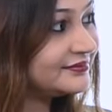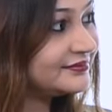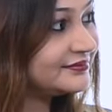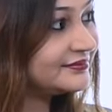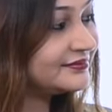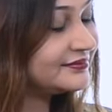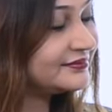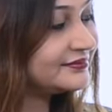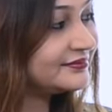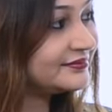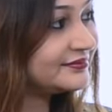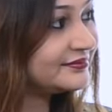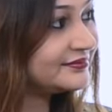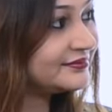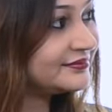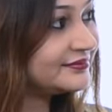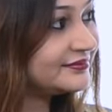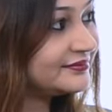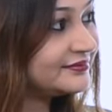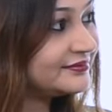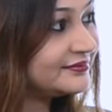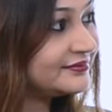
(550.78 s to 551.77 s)

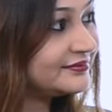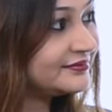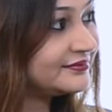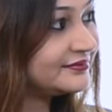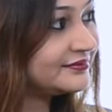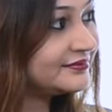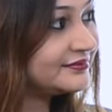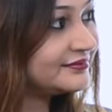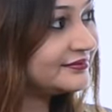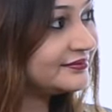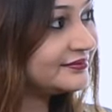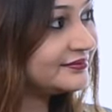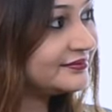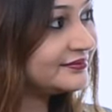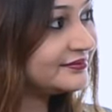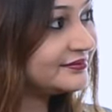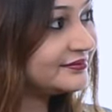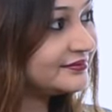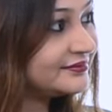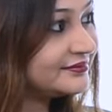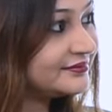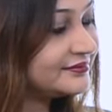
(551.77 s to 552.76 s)

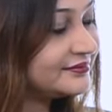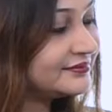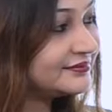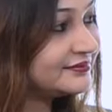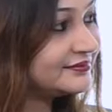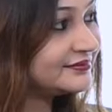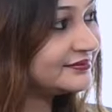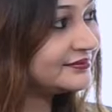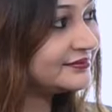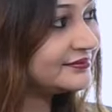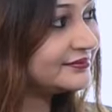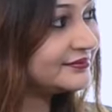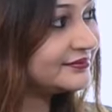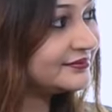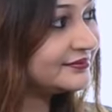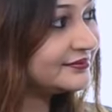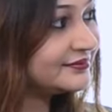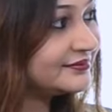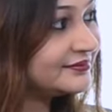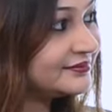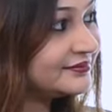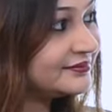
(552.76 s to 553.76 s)

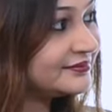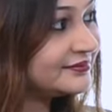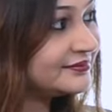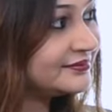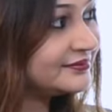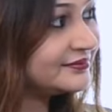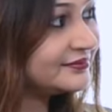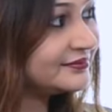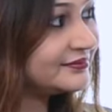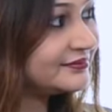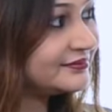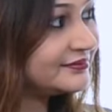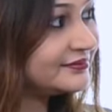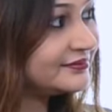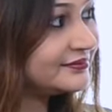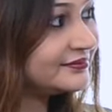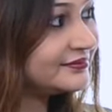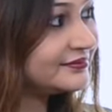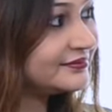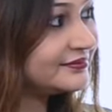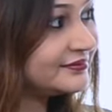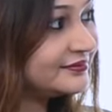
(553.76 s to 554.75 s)

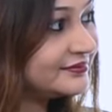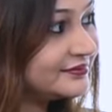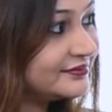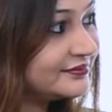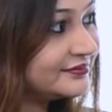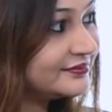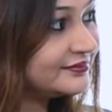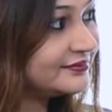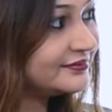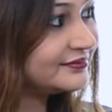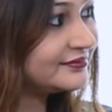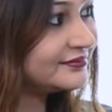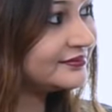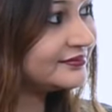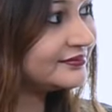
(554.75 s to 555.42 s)
The person shown says nothing.